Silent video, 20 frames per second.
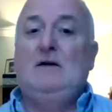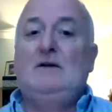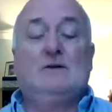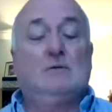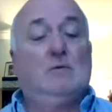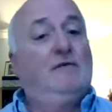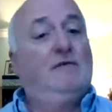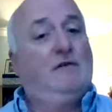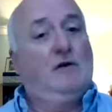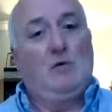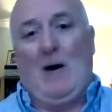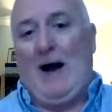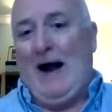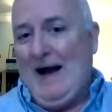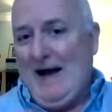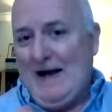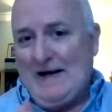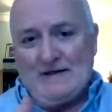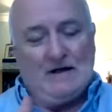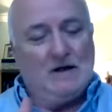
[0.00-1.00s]
So if you
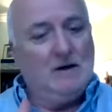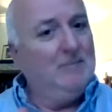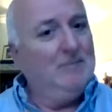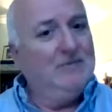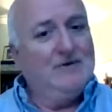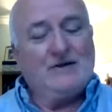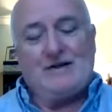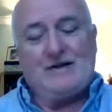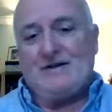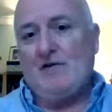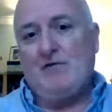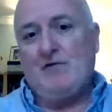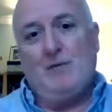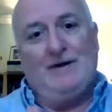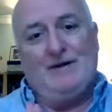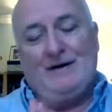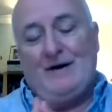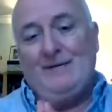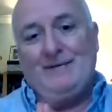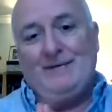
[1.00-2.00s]
add up the stuff
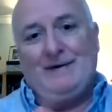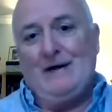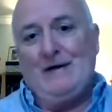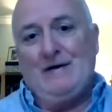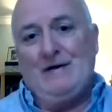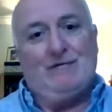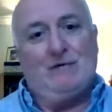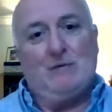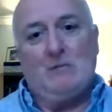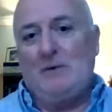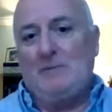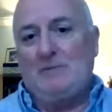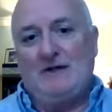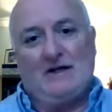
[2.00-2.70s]
we don't know from